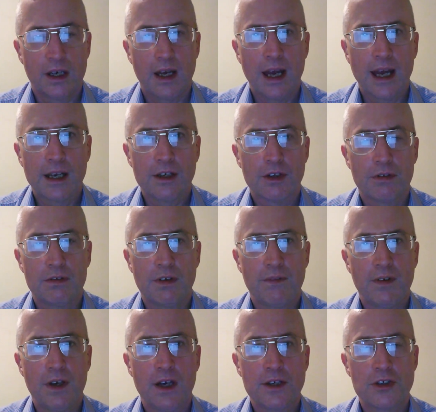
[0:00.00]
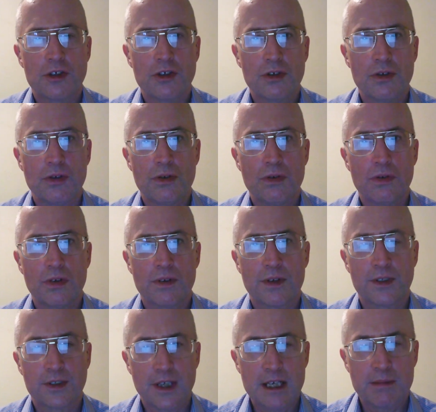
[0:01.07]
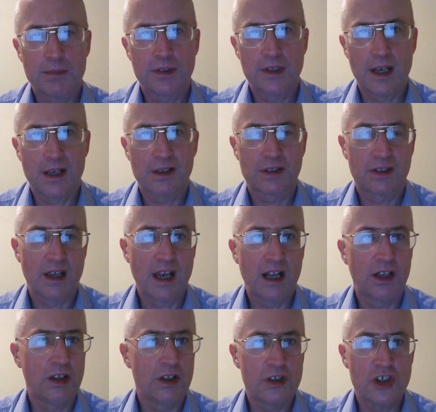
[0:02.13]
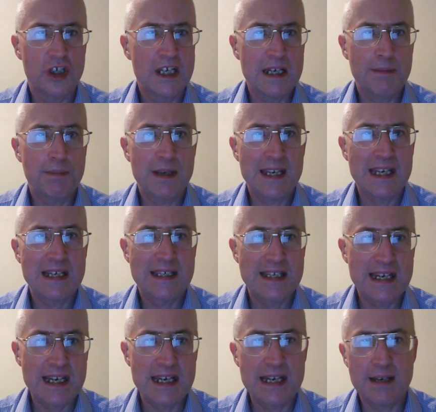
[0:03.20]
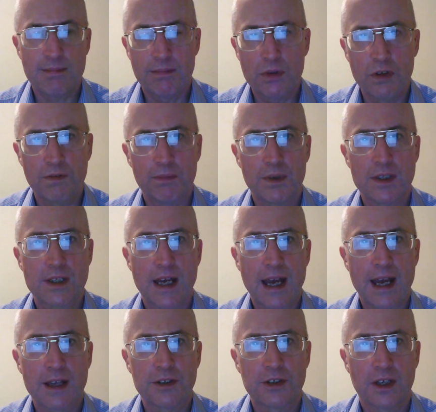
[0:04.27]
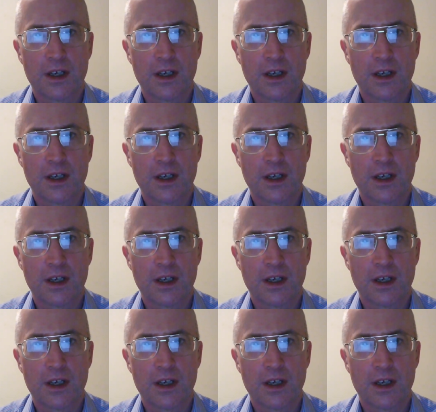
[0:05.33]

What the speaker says: and referred to the same-sex LGBT movement as